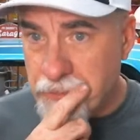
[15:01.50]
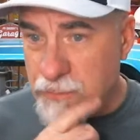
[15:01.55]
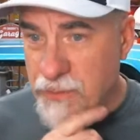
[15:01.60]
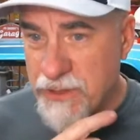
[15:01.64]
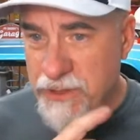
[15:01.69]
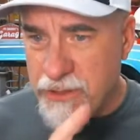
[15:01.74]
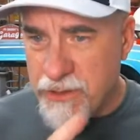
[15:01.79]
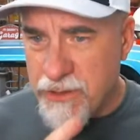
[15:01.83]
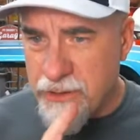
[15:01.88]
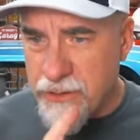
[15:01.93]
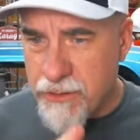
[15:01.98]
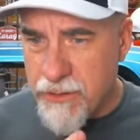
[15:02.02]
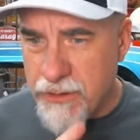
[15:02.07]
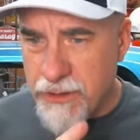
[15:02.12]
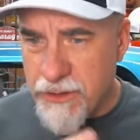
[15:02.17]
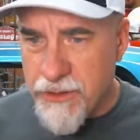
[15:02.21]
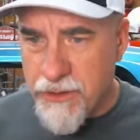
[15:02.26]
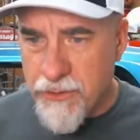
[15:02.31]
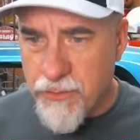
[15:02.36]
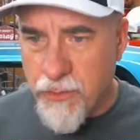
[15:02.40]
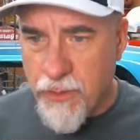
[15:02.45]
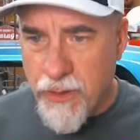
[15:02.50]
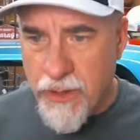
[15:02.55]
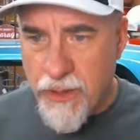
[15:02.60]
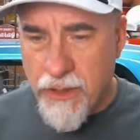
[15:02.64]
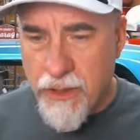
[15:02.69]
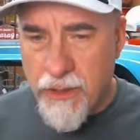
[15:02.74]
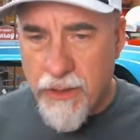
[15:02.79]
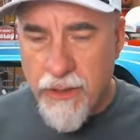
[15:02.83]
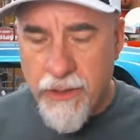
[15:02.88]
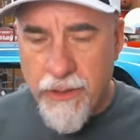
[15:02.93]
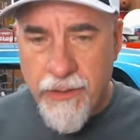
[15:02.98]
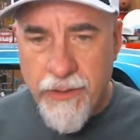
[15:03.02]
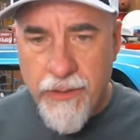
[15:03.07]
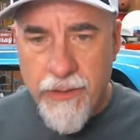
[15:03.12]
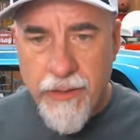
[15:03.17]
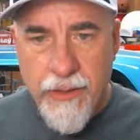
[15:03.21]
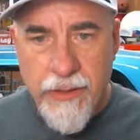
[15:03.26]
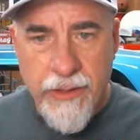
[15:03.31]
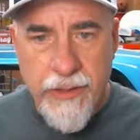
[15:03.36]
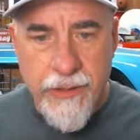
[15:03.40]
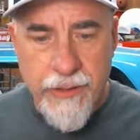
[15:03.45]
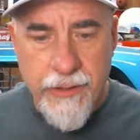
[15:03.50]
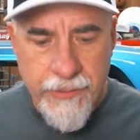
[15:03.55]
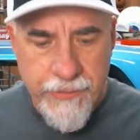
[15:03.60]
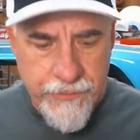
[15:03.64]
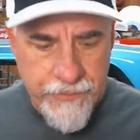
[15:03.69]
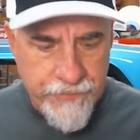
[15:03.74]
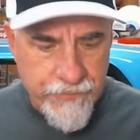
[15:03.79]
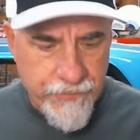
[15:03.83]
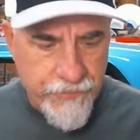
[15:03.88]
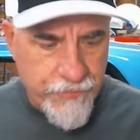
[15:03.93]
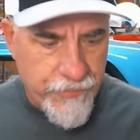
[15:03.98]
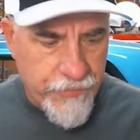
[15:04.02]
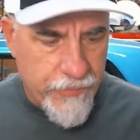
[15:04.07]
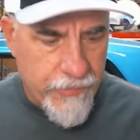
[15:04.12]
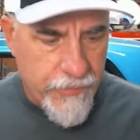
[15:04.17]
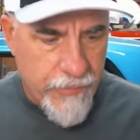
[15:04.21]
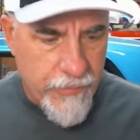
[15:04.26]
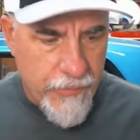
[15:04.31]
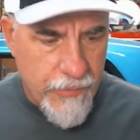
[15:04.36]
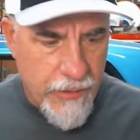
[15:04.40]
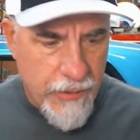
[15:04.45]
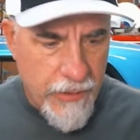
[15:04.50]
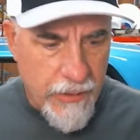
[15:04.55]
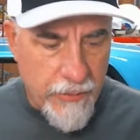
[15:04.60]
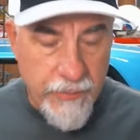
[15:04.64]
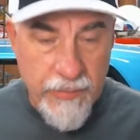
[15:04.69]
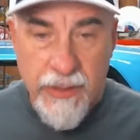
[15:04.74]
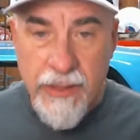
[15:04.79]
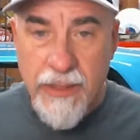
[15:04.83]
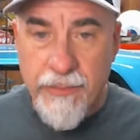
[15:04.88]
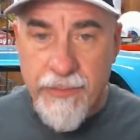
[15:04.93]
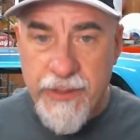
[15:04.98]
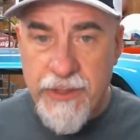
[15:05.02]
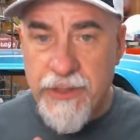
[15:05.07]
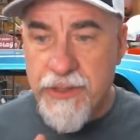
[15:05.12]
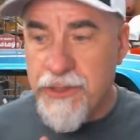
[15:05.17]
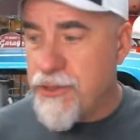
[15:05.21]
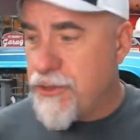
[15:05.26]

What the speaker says: this is where, let me